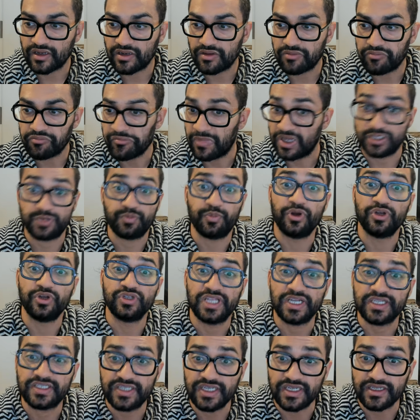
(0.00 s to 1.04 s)
I suppose
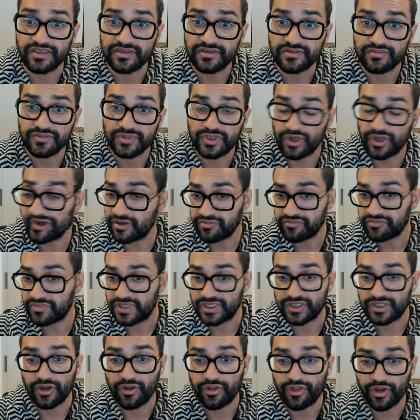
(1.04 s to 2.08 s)
that's it. Sorry,
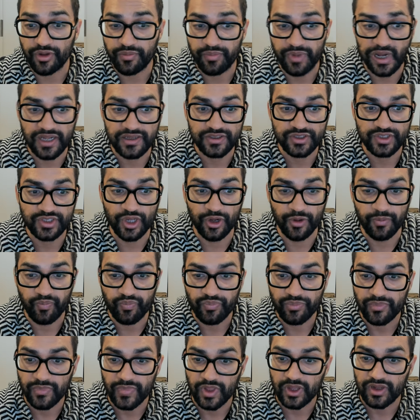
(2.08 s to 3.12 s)
there's no third part. So
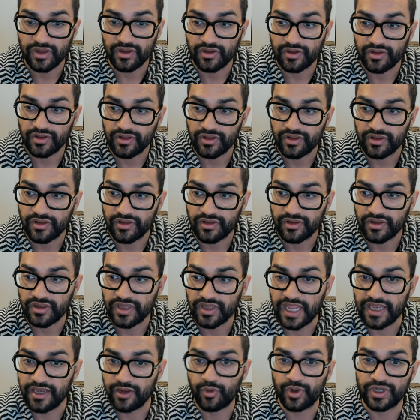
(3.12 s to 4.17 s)

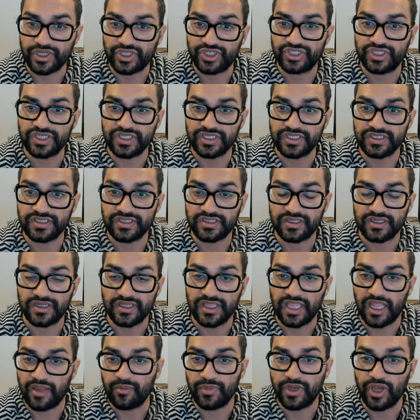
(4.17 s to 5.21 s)
any questions,
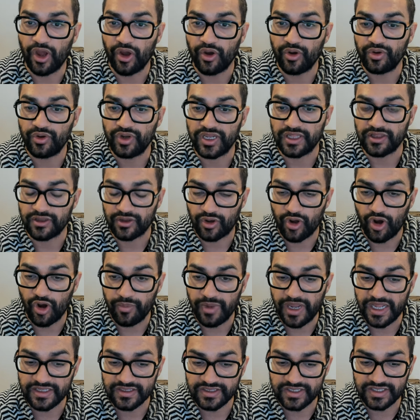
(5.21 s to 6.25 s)
let me know in the
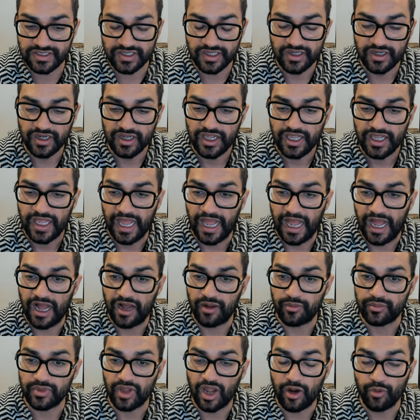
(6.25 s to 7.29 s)
comments.
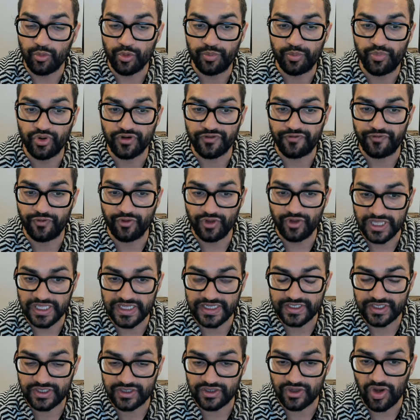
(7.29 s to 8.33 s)
Um, I will put a full
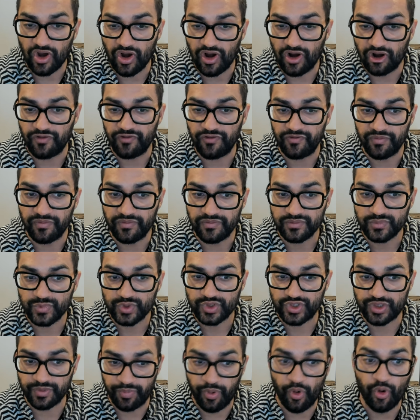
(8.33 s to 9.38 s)
list of
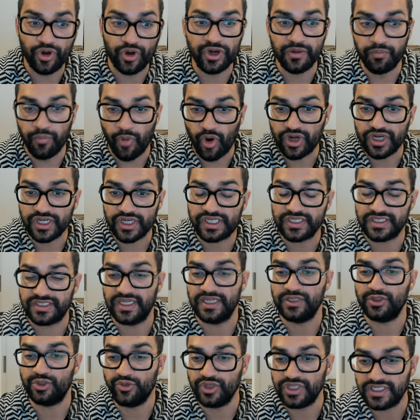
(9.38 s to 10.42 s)
supported monitors
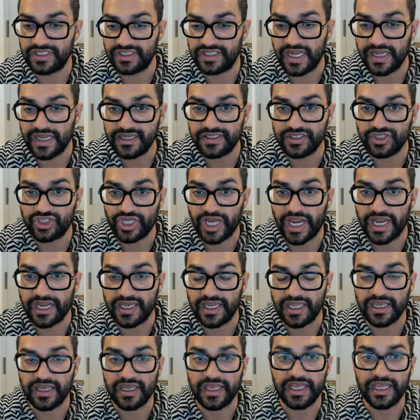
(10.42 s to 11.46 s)
that do this daisy
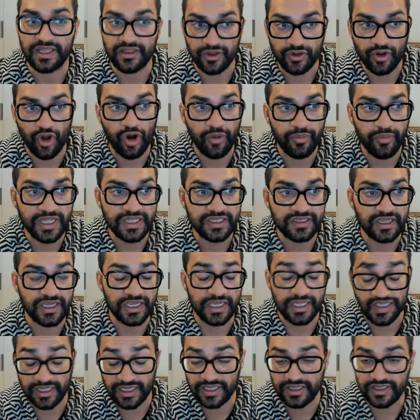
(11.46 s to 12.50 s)
chaining in the comment,
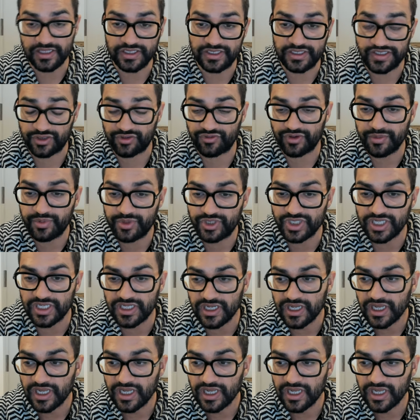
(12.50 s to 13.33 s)
in, in the description.